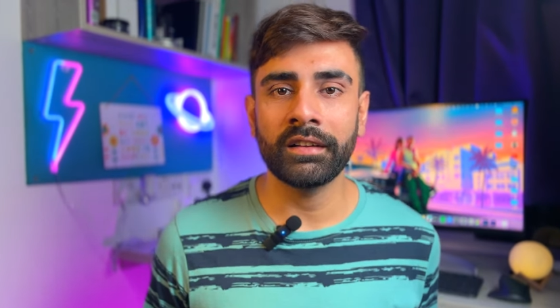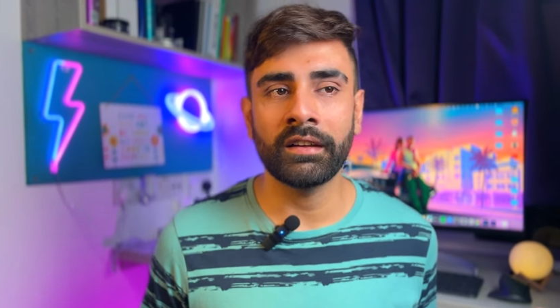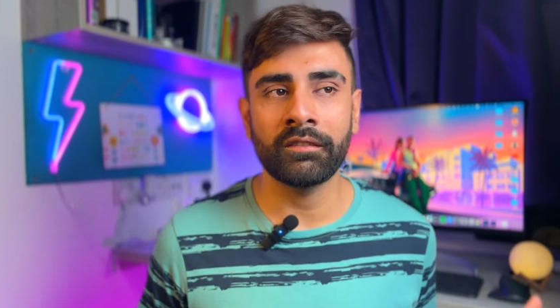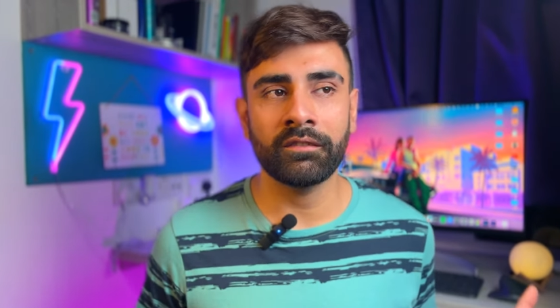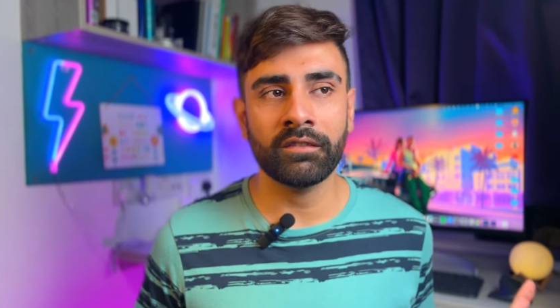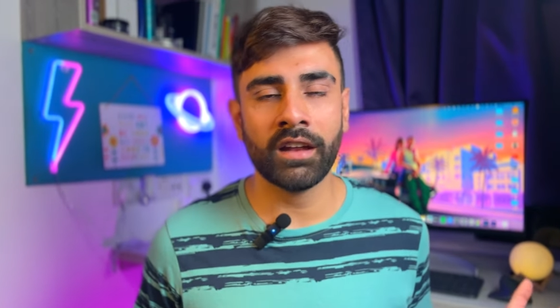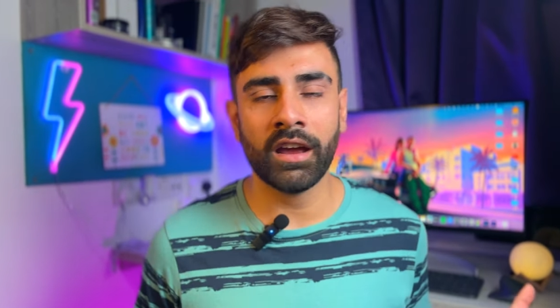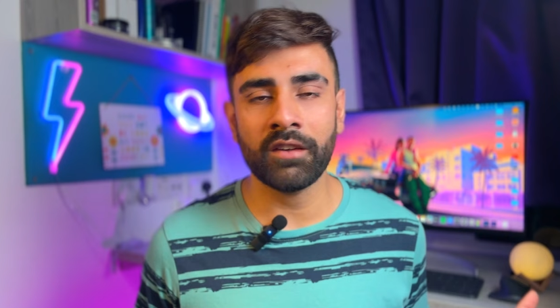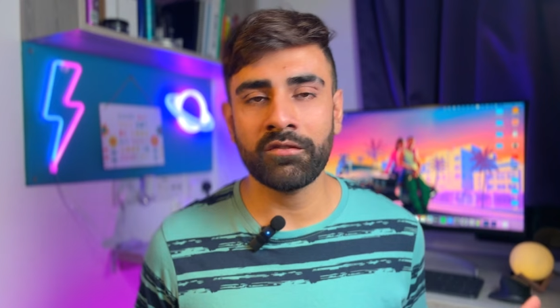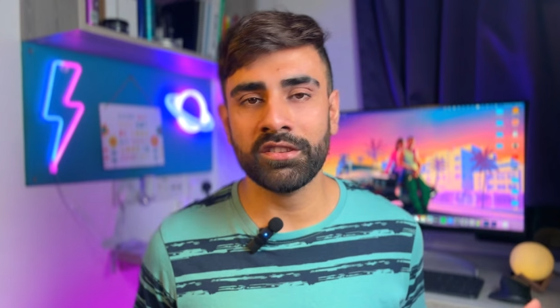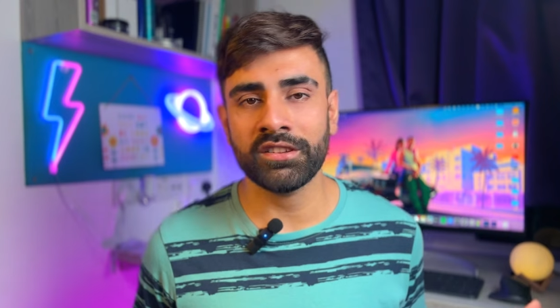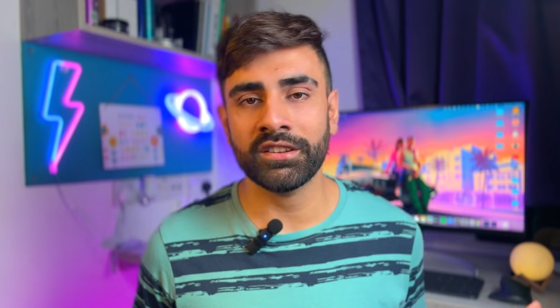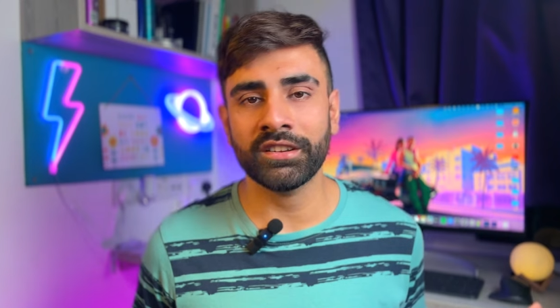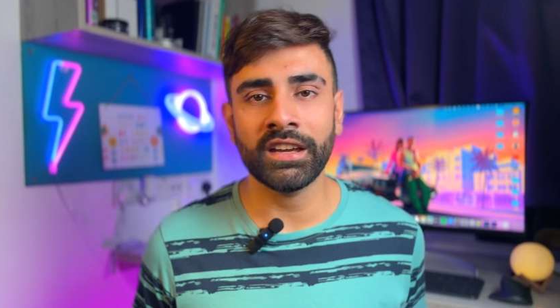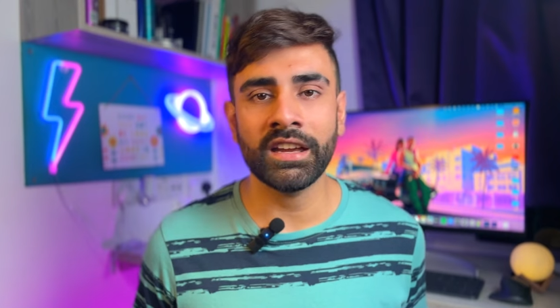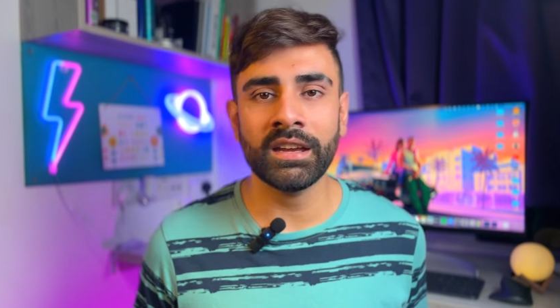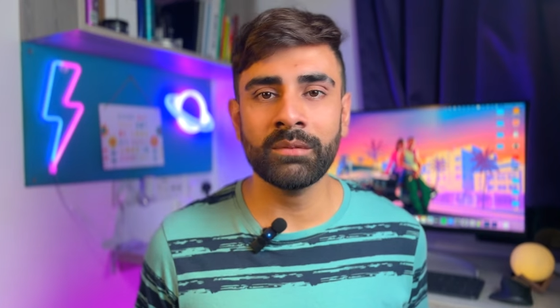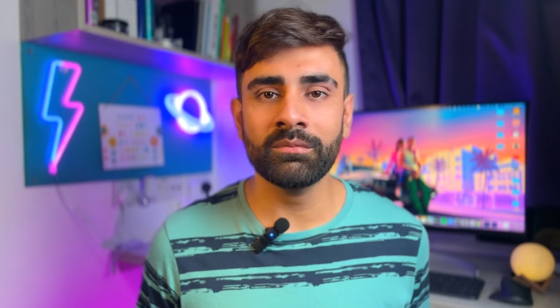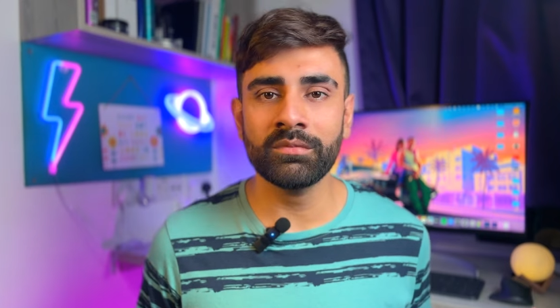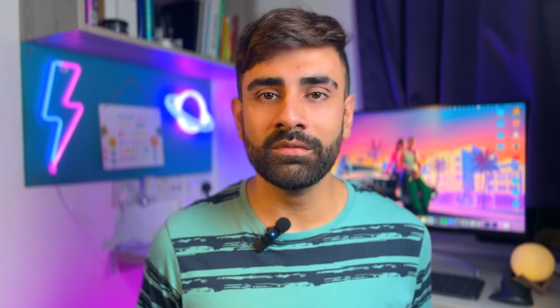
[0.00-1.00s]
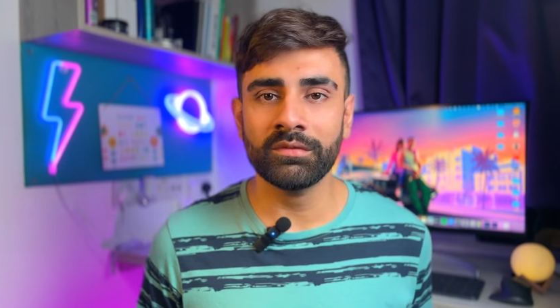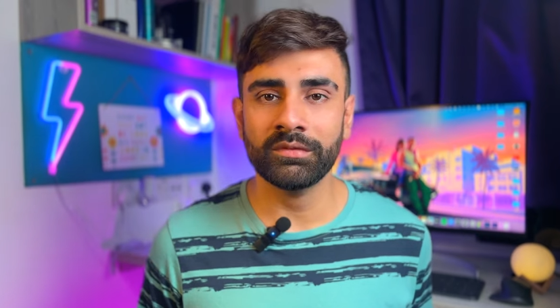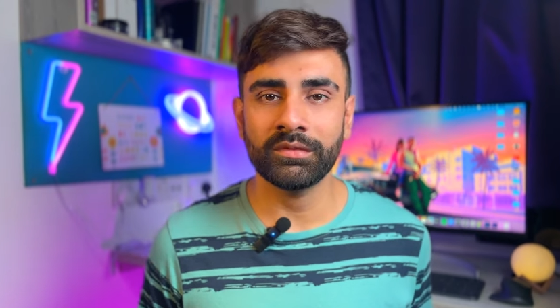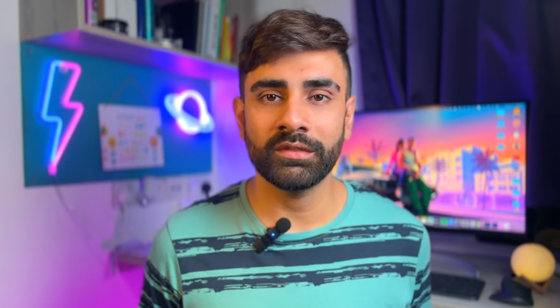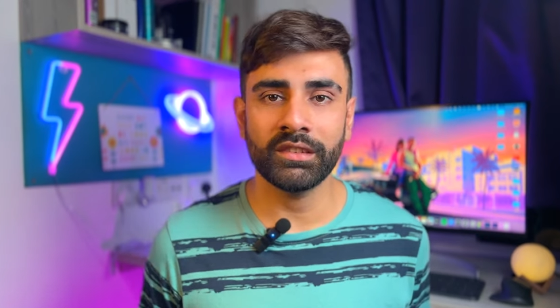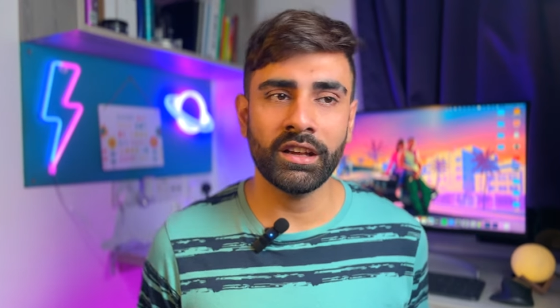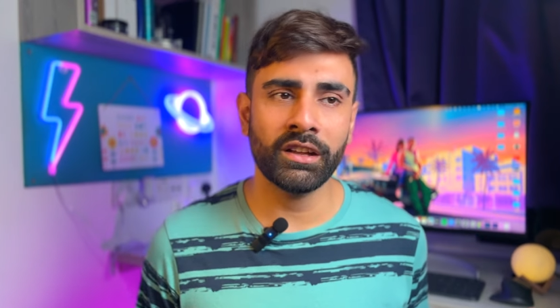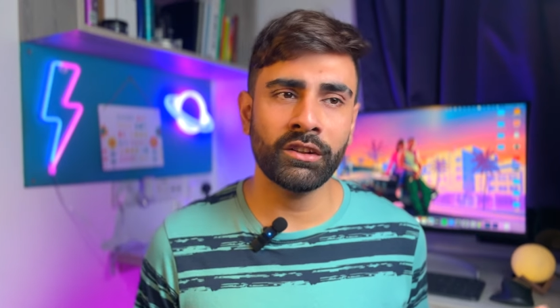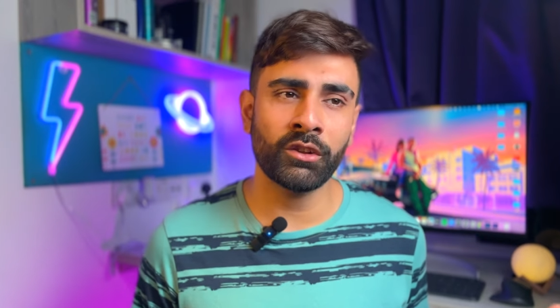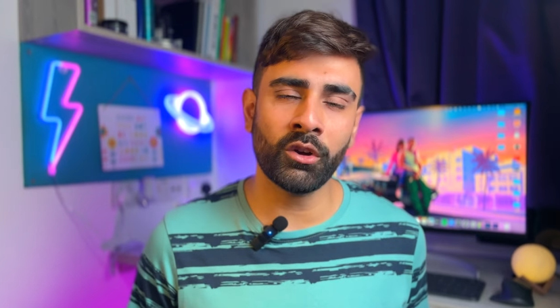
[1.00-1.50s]
if life is a game
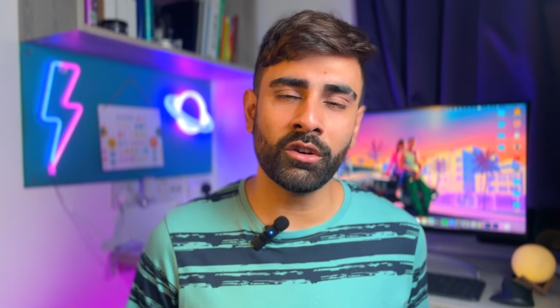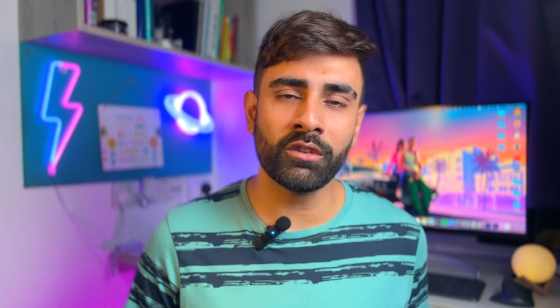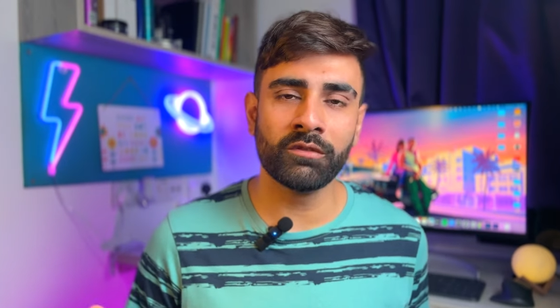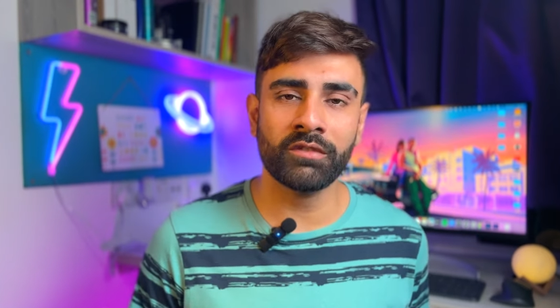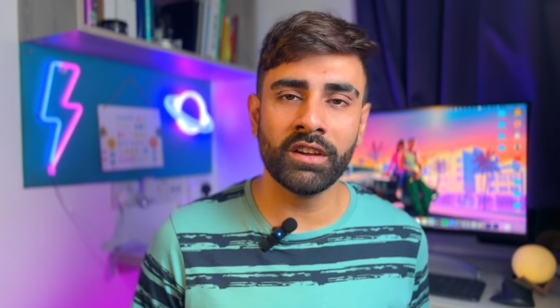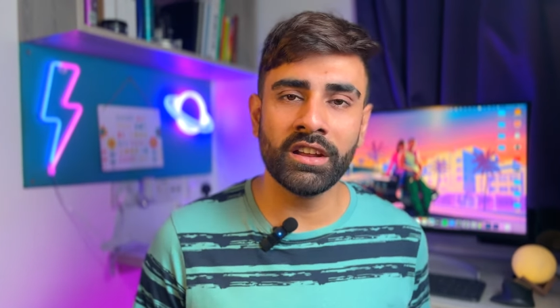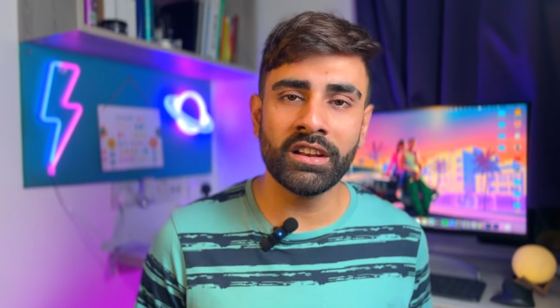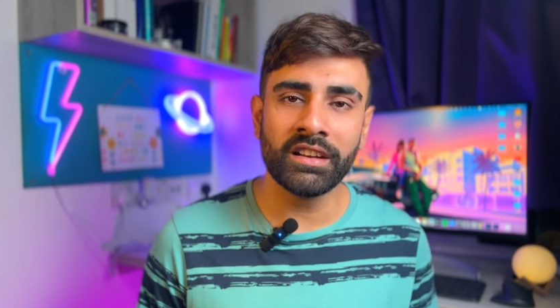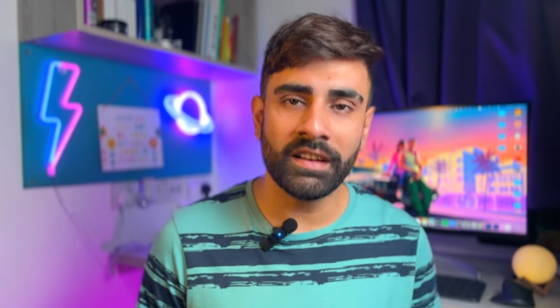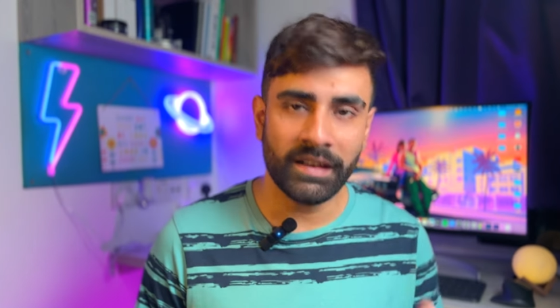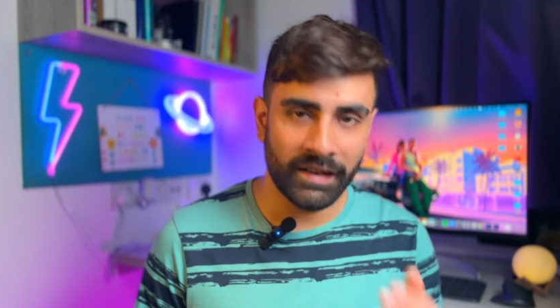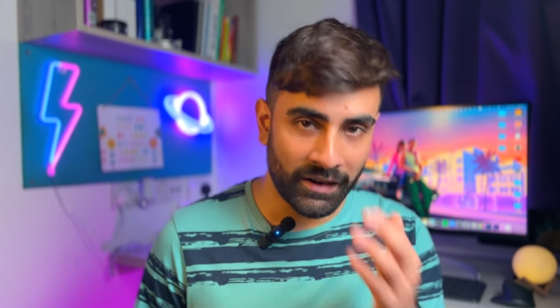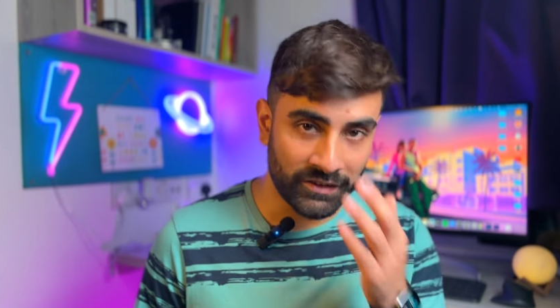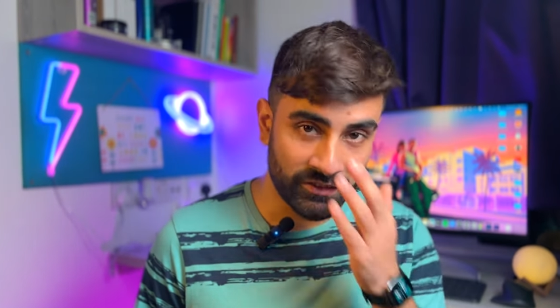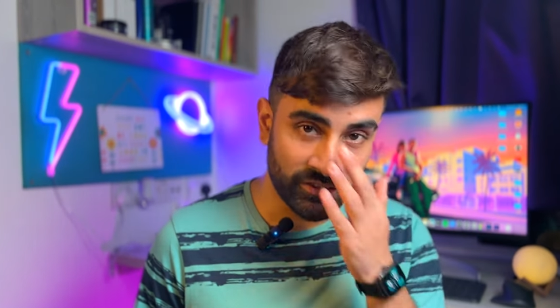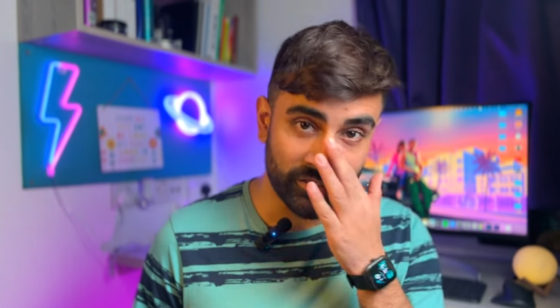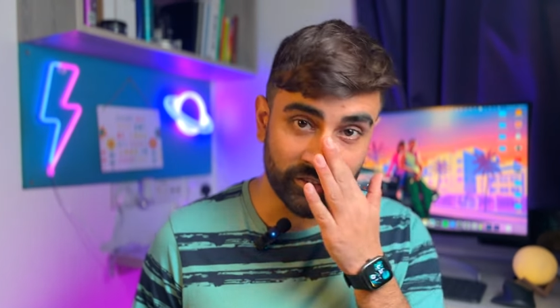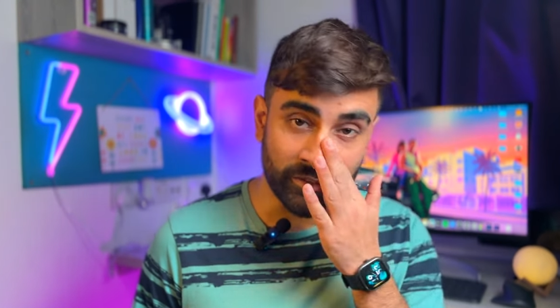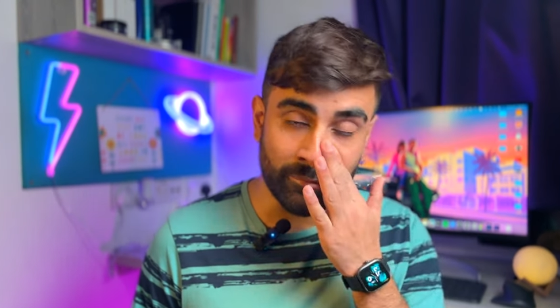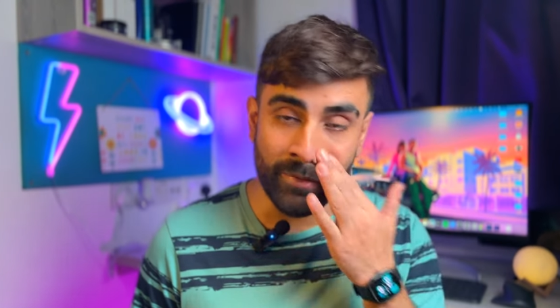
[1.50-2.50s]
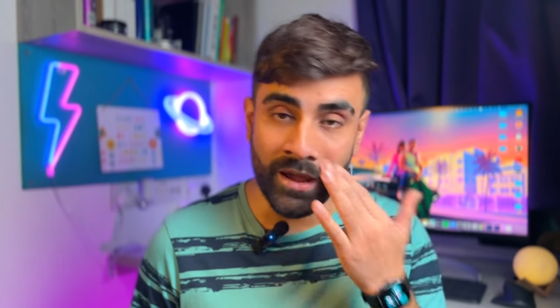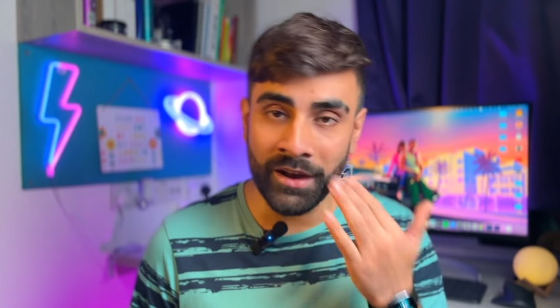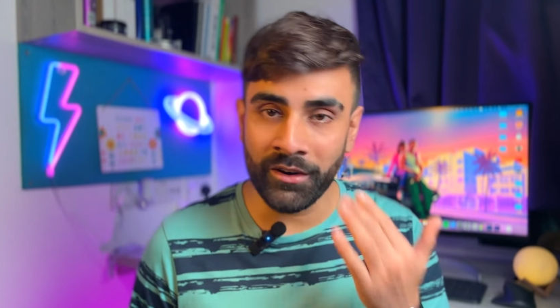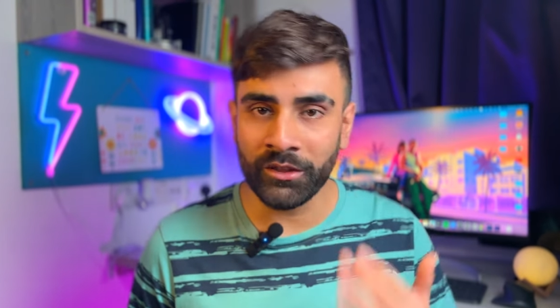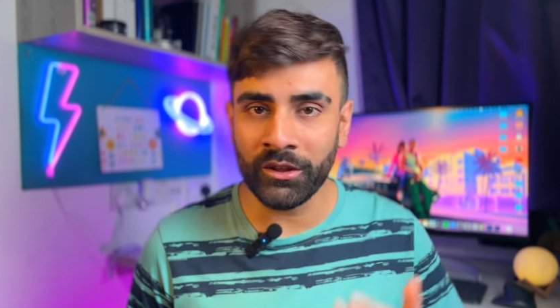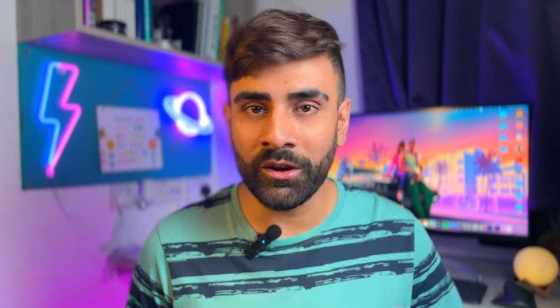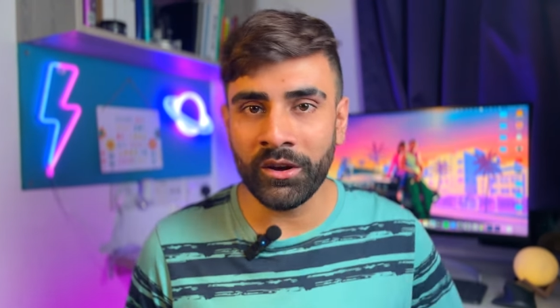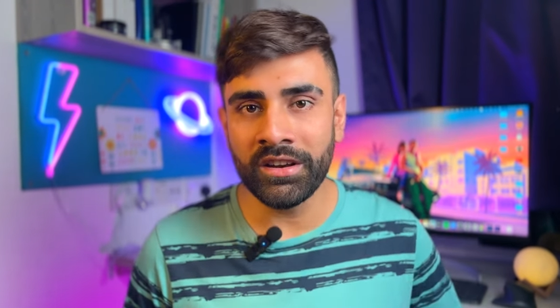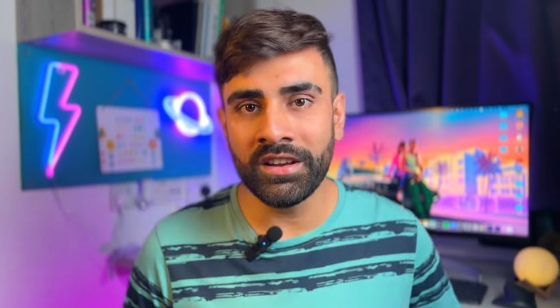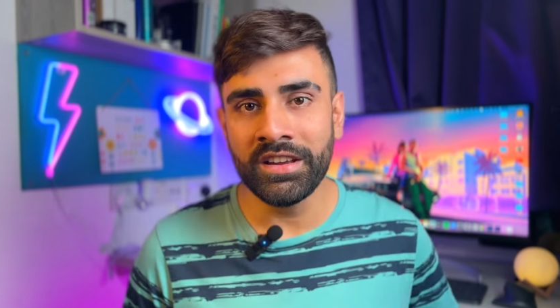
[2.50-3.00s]
and not win let's say it's a
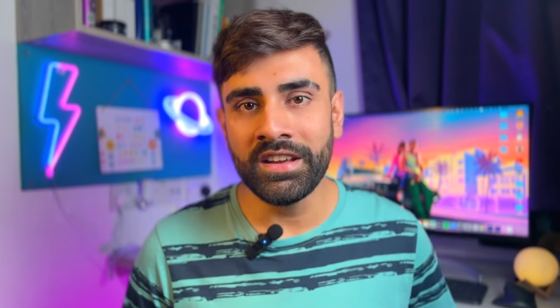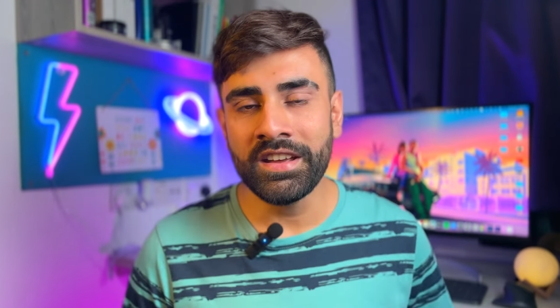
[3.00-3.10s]
marathon